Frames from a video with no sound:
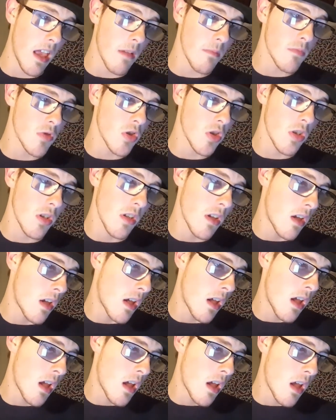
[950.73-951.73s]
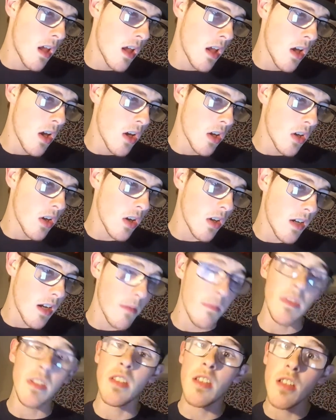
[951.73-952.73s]
Games,
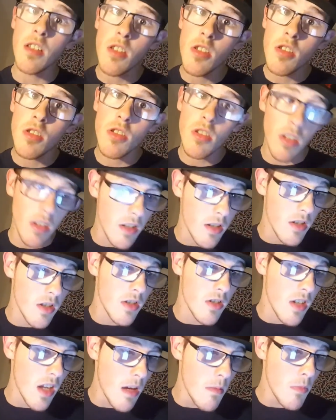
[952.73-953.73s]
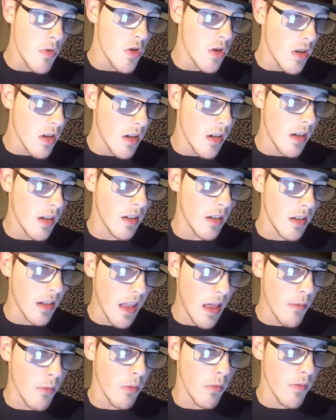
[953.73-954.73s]
Konami Digital Entertainment,
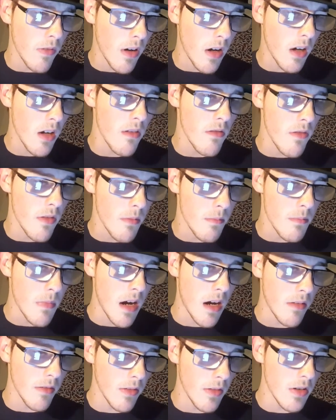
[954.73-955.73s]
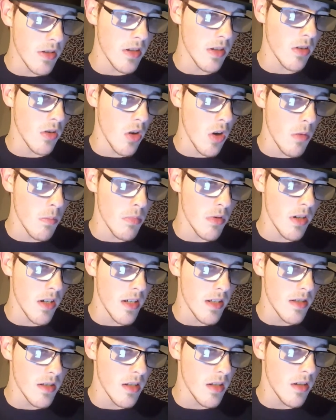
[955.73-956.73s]
Level 5, Marvelous
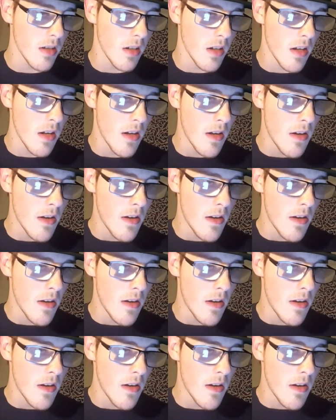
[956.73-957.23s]
Incorporated.